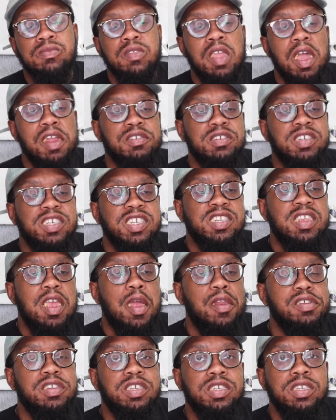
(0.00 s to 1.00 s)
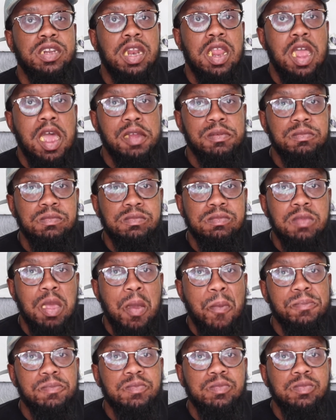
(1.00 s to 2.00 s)
I know I got time to eat a lot,
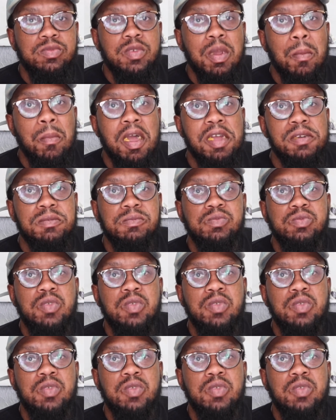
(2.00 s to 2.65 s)
but